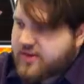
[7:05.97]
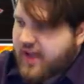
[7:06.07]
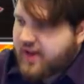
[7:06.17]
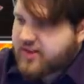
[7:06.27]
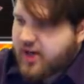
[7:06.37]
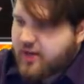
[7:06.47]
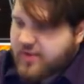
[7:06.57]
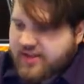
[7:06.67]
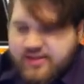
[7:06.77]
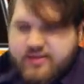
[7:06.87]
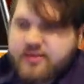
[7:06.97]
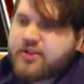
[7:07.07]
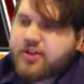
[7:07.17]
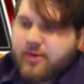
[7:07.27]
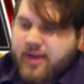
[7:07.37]
What is that? Shadow Mist?
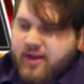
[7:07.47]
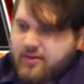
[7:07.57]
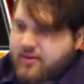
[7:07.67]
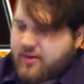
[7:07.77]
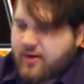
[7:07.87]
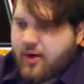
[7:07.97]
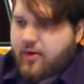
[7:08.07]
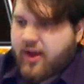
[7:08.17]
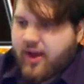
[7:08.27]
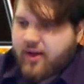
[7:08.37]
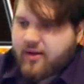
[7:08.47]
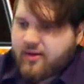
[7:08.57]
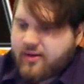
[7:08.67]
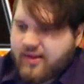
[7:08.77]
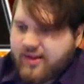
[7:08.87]
Sure, man. Okay.
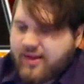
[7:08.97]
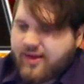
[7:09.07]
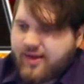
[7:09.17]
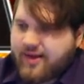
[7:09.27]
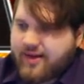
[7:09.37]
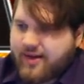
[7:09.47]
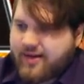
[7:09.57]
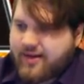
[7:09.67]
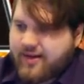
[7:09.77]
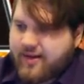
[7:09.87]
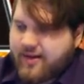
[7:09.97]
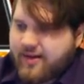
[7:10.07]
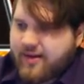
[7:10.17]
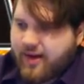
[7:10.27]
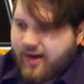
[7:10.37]

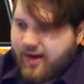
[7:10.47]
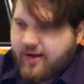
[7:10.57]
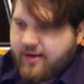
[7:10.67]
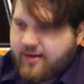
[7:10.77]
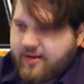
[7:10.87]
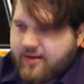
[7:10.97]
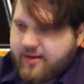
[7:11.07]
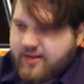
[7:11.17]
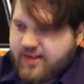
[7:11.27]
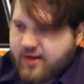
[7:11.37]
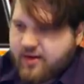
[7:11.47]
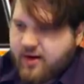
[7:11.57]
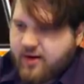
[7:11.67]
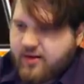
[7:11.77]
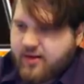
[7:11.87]
Uh-huh. Set a
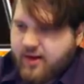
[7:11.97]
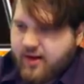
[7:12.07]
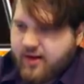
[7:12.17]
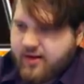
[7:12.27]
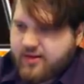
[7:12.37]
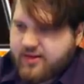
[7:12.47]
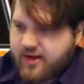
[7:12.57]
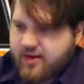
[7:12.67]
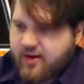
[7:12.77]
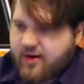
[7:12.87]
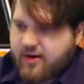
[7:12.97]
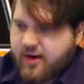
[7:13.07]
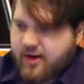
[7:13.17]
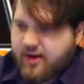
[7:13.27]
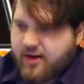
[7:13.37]
card. Uh-huh. Set a card.
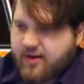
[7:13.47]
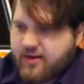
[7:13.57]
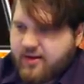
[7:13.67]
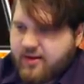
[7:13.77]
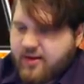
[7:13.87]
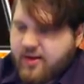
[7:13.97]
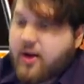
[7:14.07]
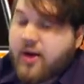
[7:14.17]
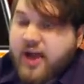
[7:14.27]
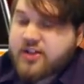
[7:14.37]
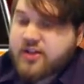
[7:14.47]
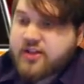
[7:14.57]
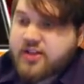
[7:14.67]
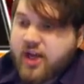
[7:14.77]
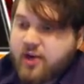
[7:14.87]
Uh-huh. Actually,
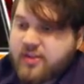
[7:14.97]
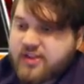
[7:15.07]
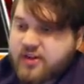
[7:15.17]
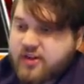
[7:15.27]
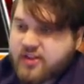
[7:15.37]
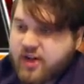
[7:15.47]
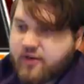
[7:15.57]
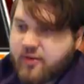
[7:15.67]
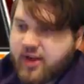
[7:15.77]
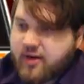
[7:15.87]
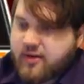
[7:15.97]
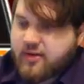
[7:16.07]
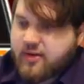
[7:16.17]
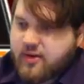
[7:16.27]
this Shadow Mist is going to suck for me.